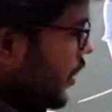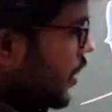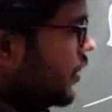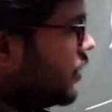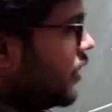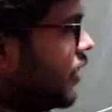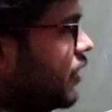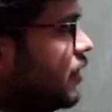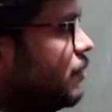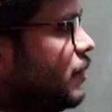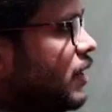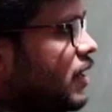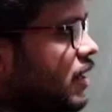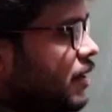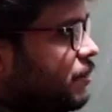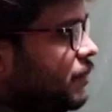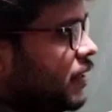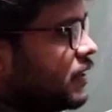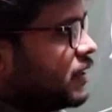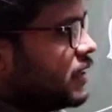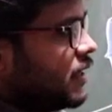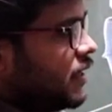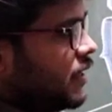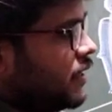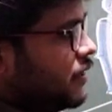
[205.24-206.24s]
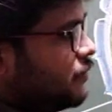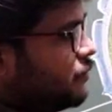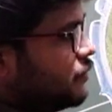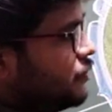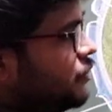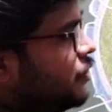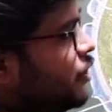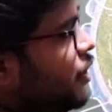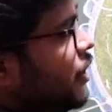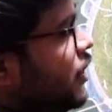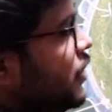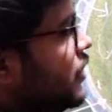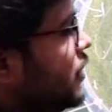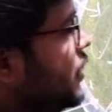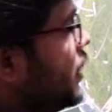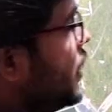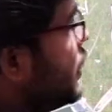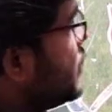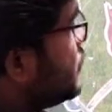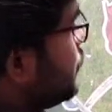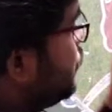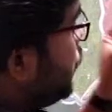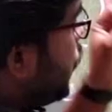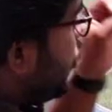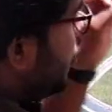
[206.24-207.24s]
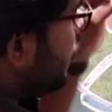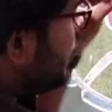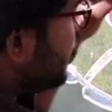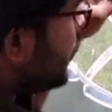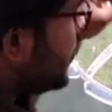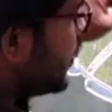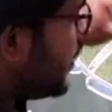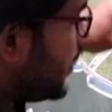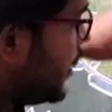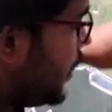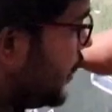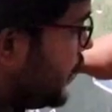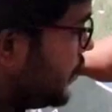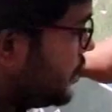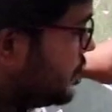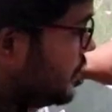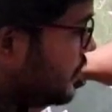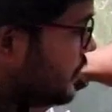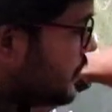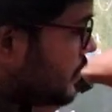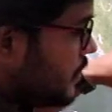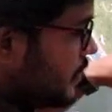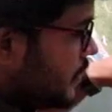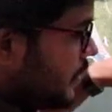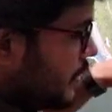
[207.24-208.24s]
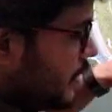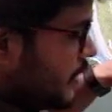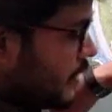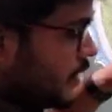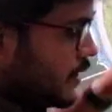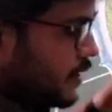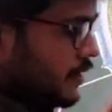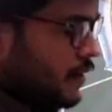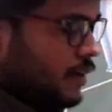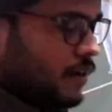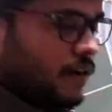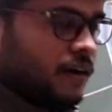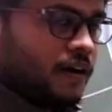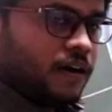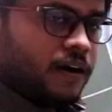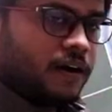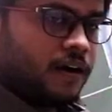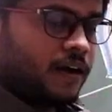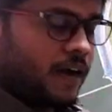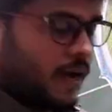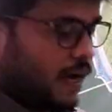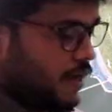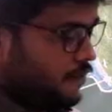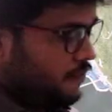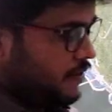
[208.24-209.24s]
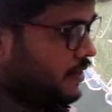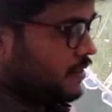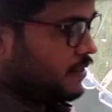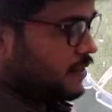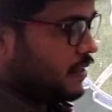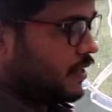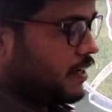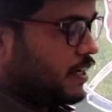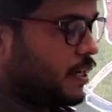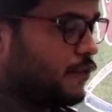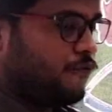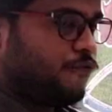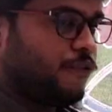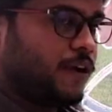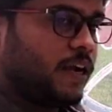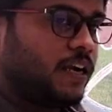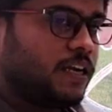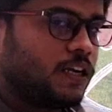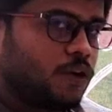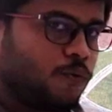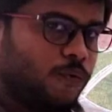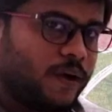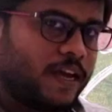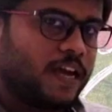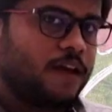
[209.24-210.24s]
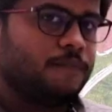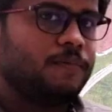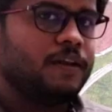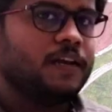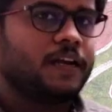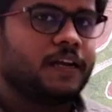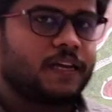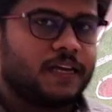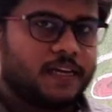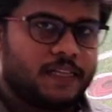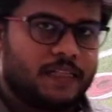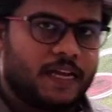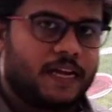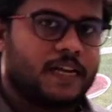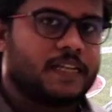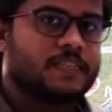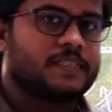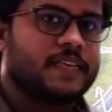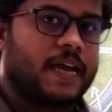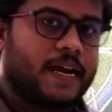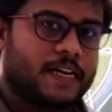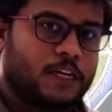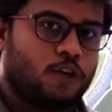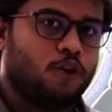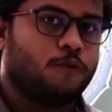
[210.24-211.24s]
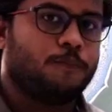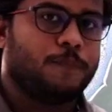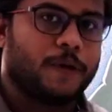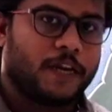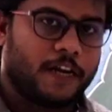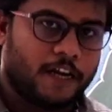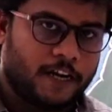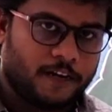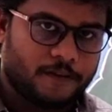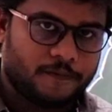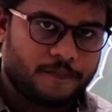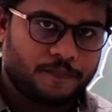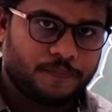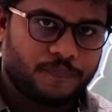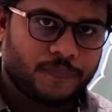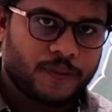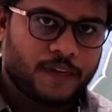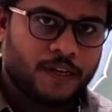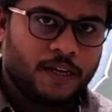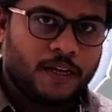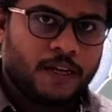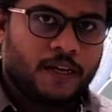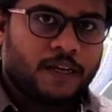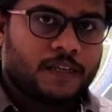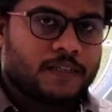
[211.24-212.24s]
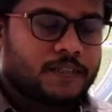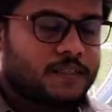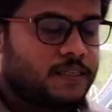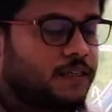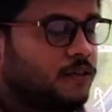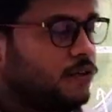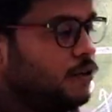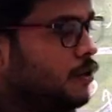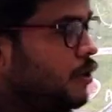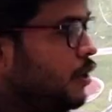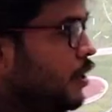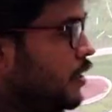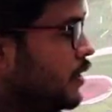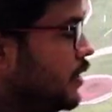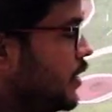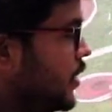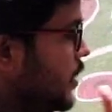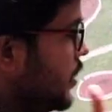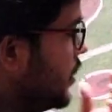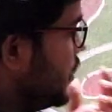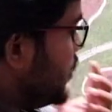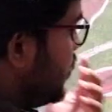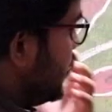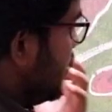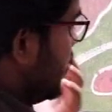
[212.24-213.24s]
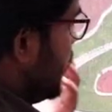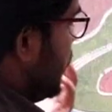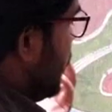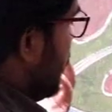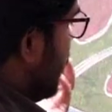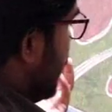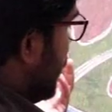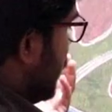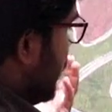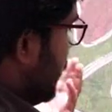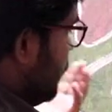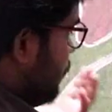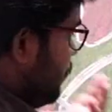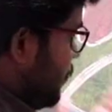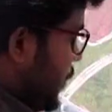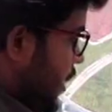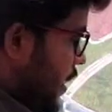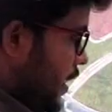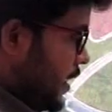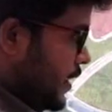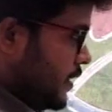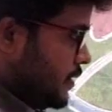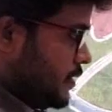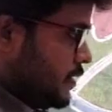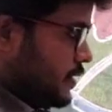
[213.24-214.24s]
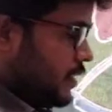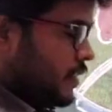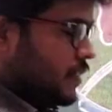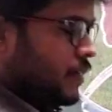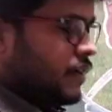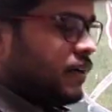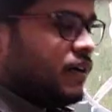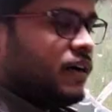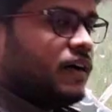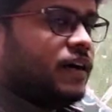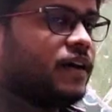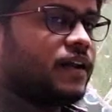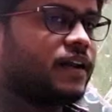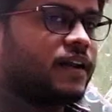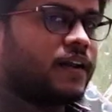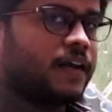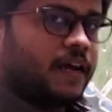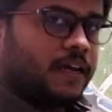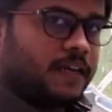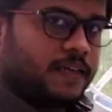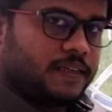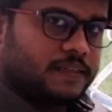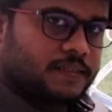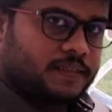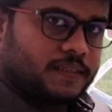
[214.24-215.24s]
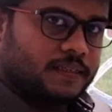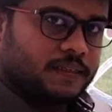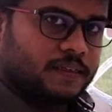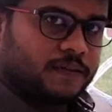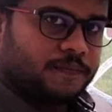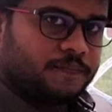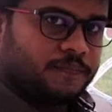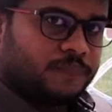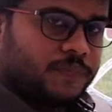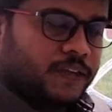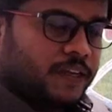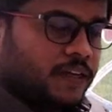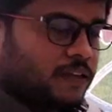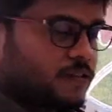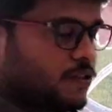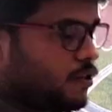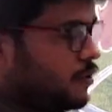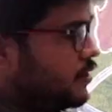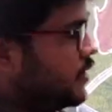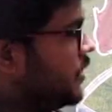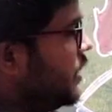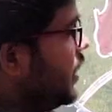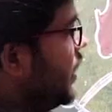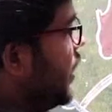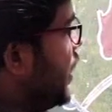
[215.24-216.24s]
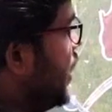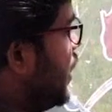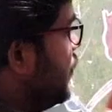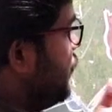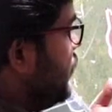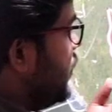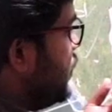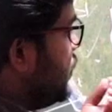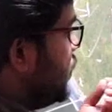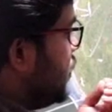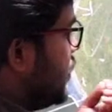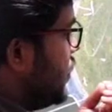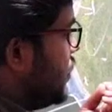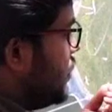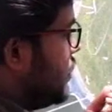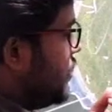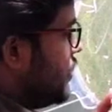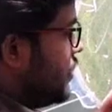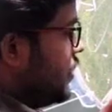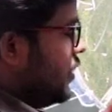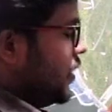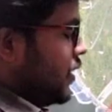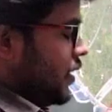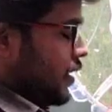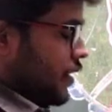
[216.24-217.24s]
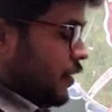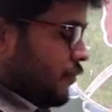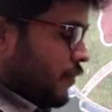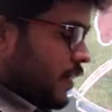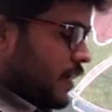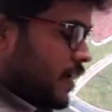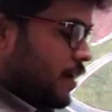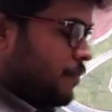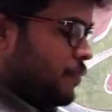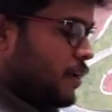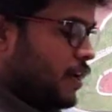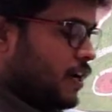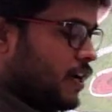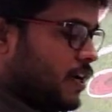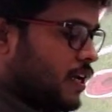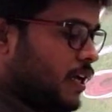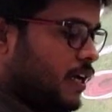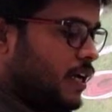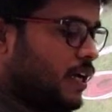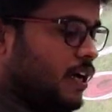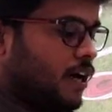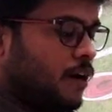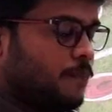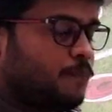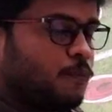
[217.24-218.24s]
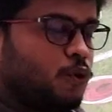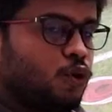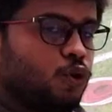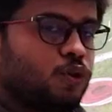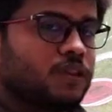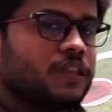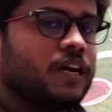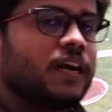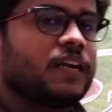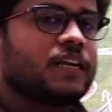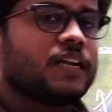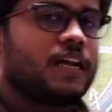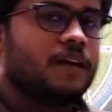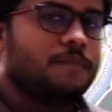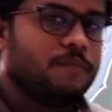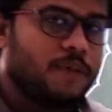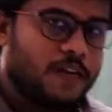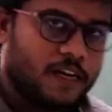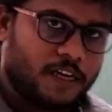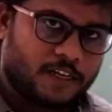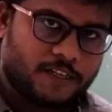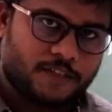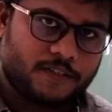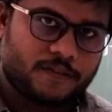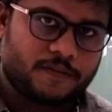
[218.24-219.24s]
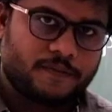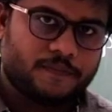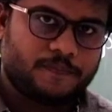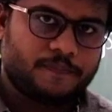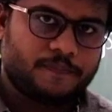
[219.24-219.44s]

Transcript: adadmele mattenu, these pollen grains having the different viability, that is active period. So the maize, rice, so they having the viability up to 30 minutes.